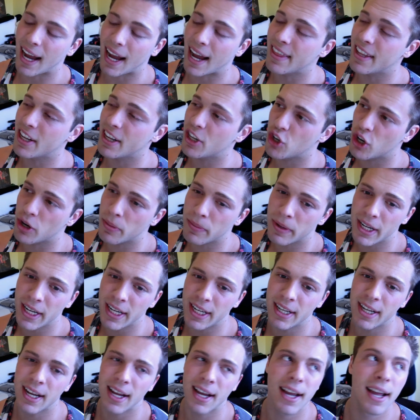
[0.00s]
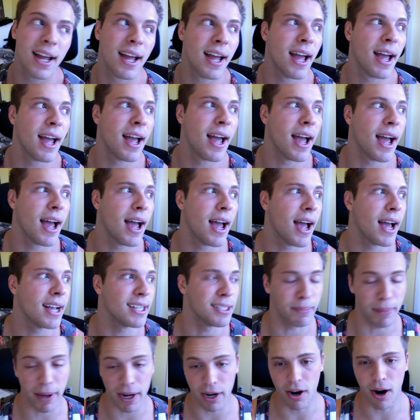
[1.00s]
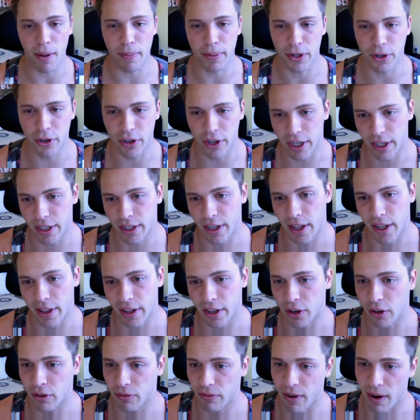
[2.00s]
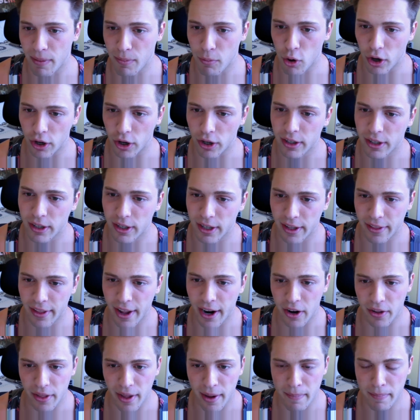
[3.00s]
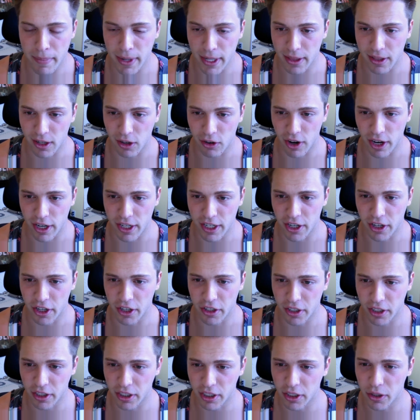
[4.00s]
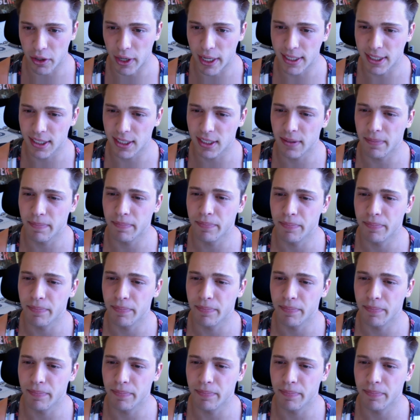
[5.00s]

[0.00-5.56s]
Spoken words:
I think Germany has a better opportunity. I think you can find more in there that meet the criteria than the US.